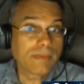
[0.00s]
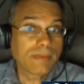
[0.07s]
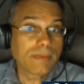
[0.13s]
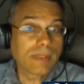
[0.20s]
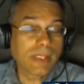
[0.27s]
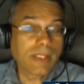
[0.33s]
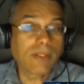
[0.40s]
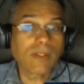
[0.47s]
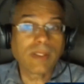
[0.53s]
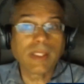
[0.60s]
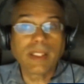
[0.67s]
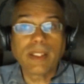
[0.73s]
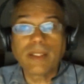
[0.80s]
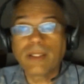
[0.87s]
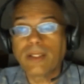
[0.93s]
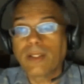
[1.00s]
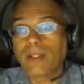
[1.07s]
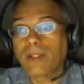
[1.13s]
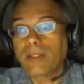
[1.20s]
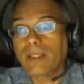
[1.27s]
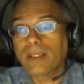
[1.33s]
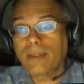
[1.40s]
incarnated
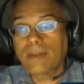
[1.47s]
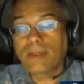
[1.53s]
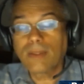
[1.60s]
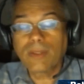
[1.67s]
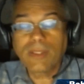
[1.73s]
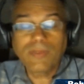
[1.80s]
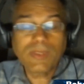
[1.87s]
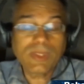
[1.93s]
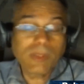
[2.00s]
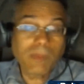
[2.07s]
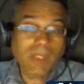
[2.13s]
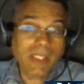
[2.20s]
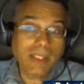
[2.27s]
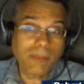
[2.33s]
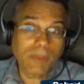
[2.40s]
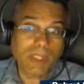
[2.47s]
here. I'll give you some names.